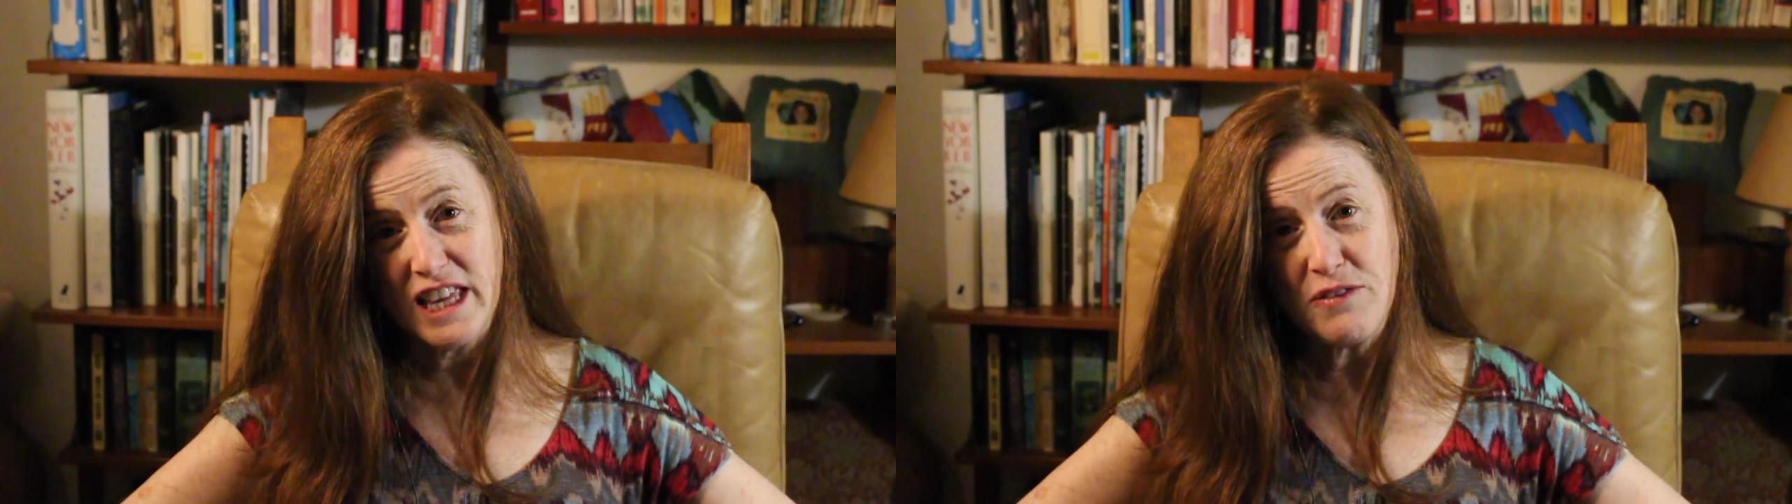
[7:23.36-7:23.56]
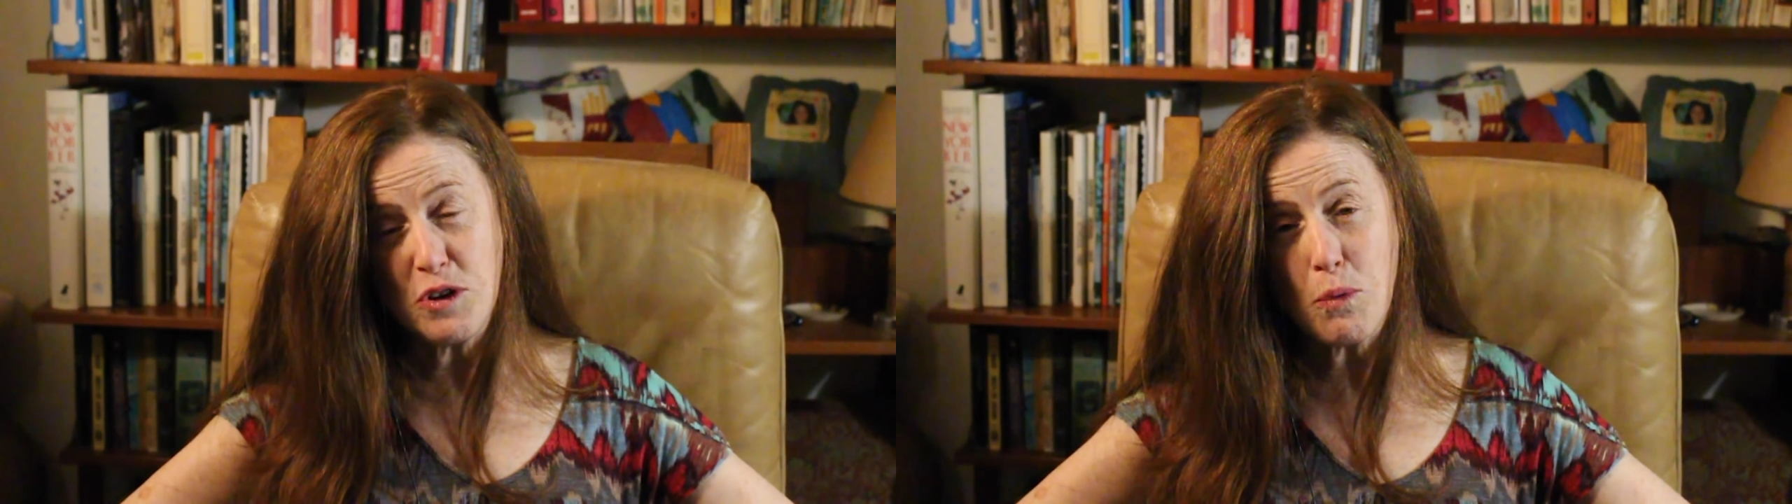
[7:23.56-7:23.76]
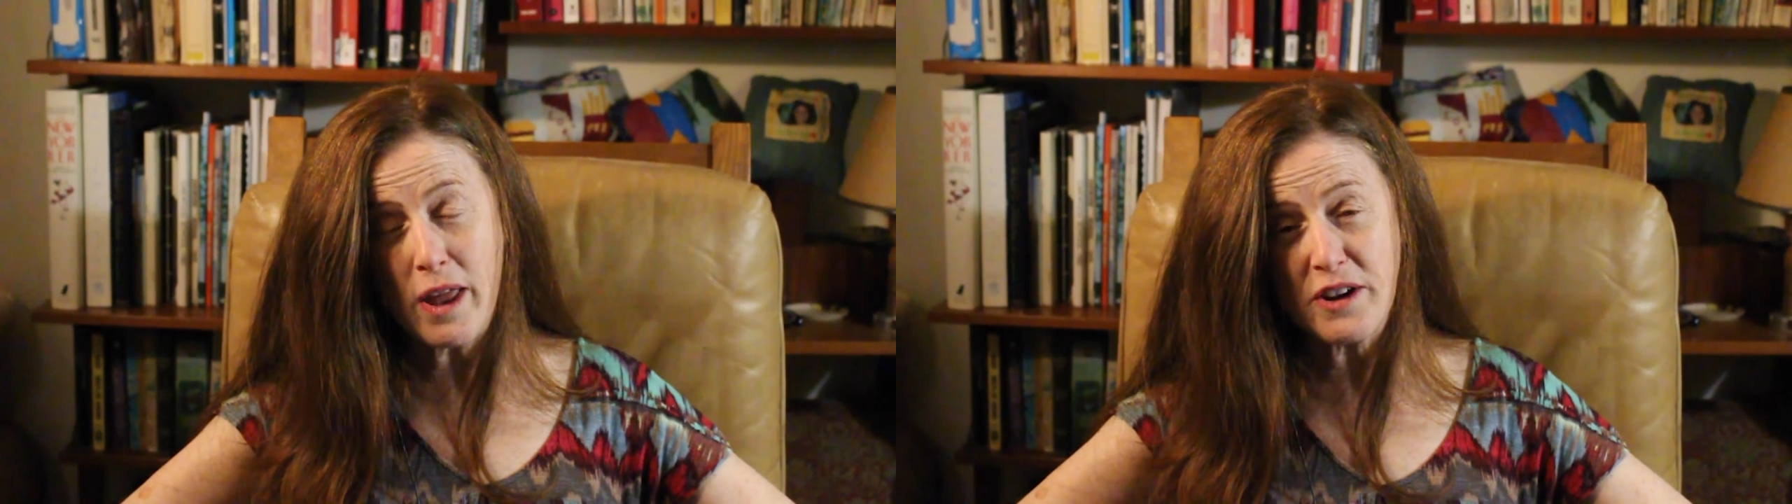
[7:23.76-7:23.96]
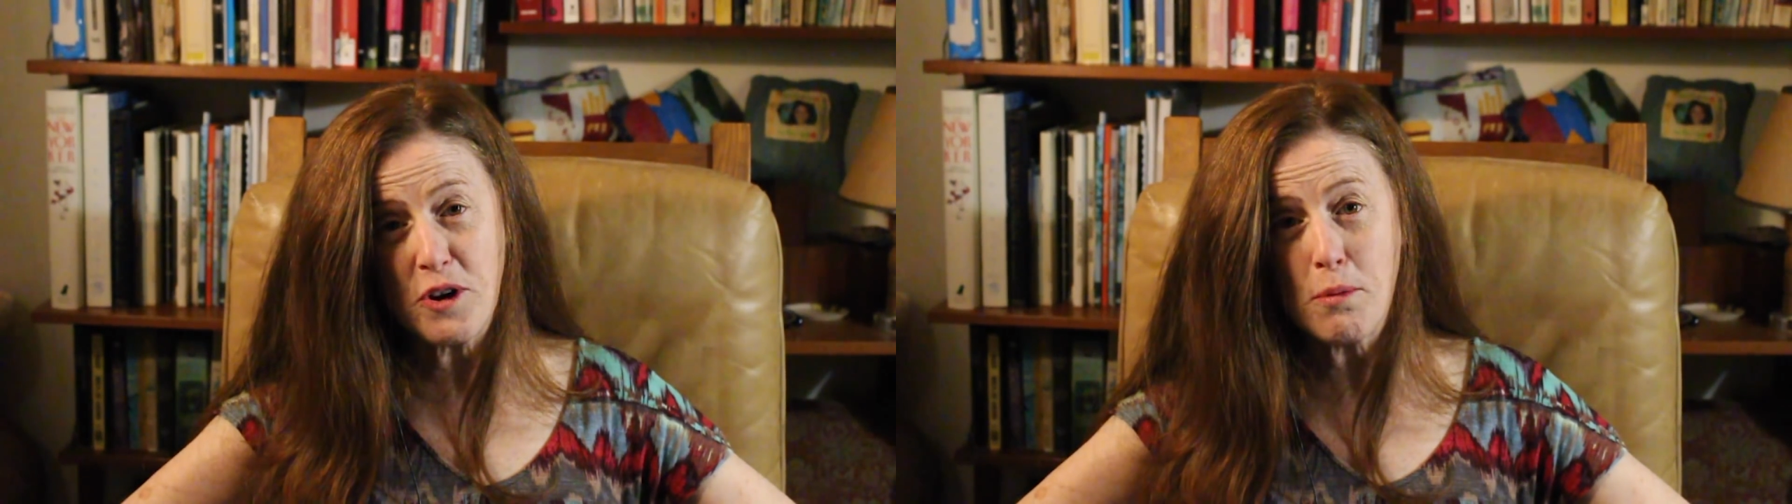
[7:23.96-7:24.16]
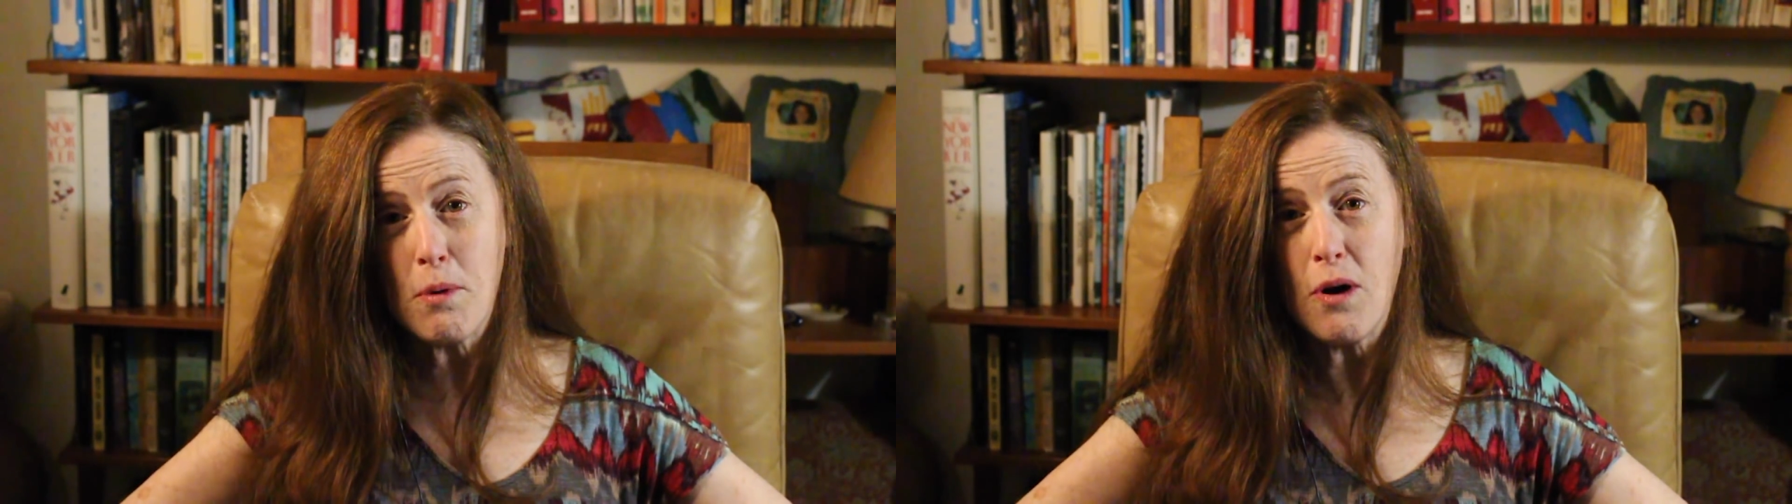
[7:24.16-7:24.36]
If you want to
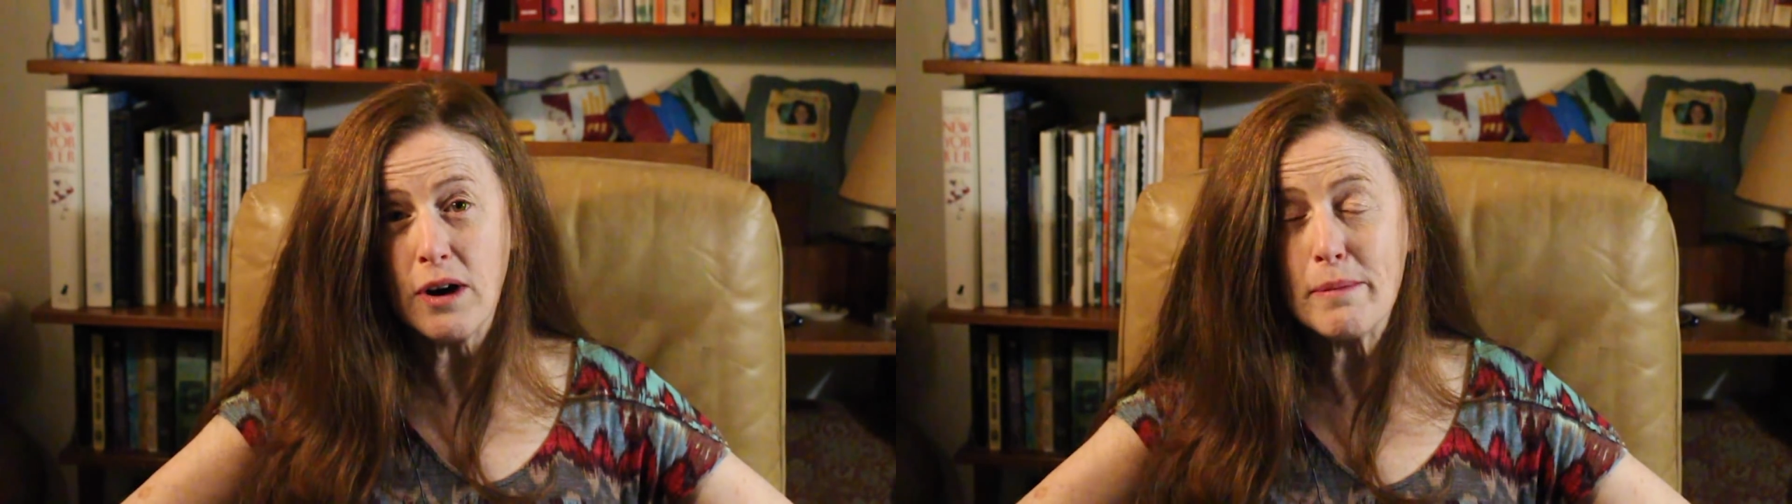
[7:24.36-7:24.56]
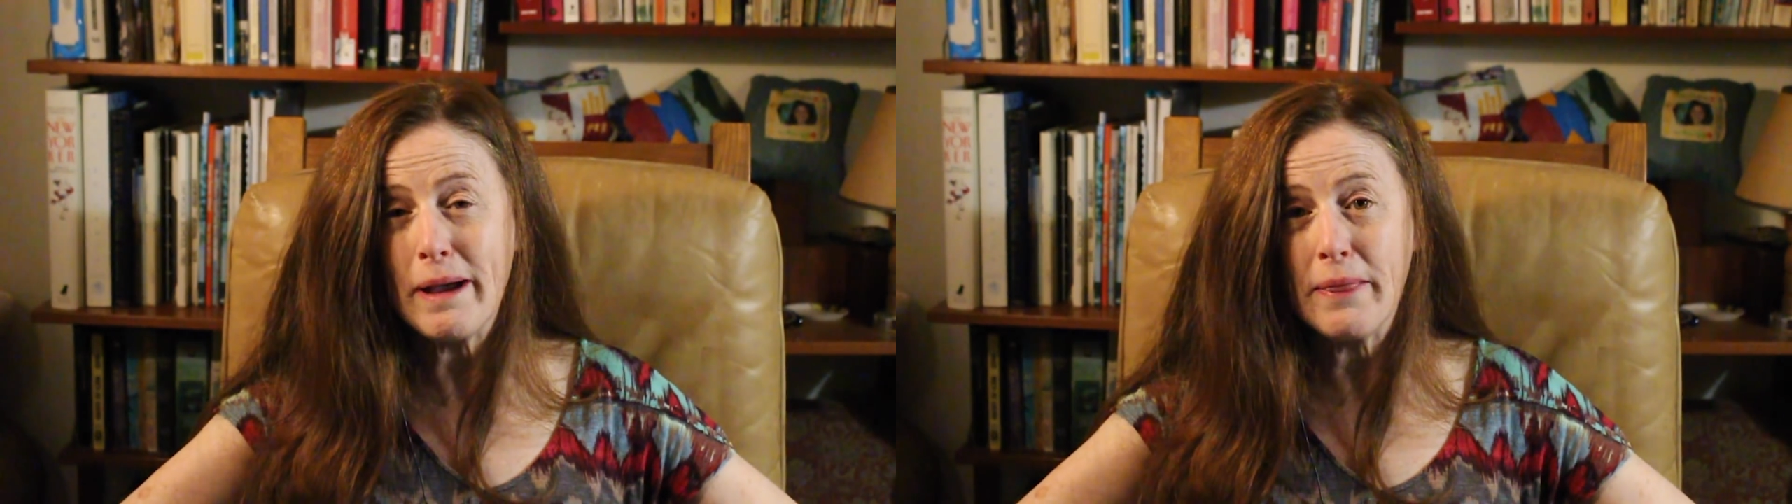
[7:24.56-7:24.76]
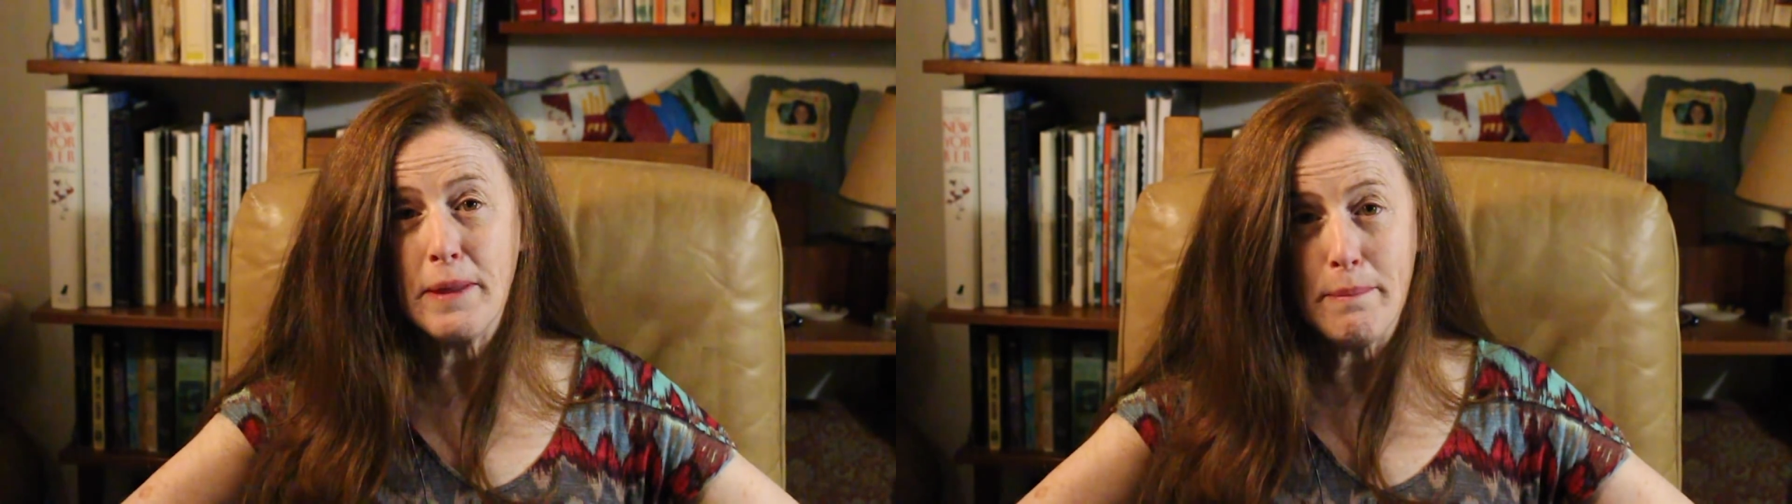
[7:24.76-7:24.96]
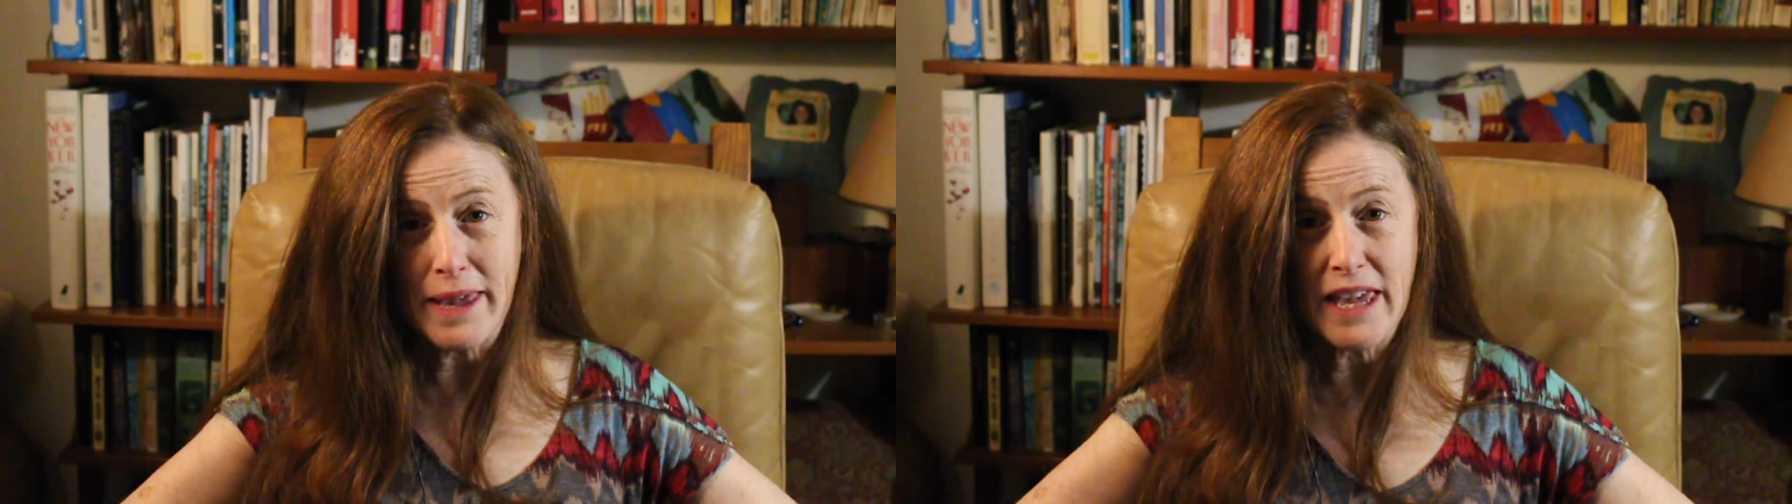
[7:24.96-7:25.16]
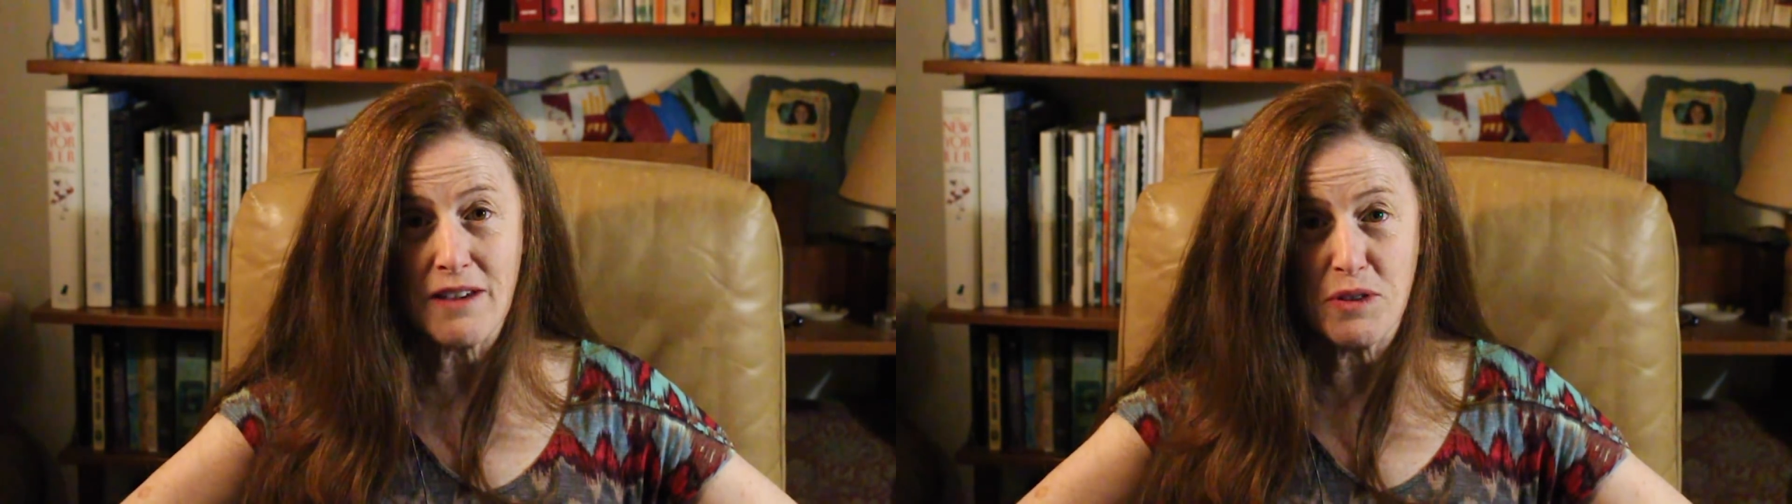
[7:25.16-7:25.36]
know more about the making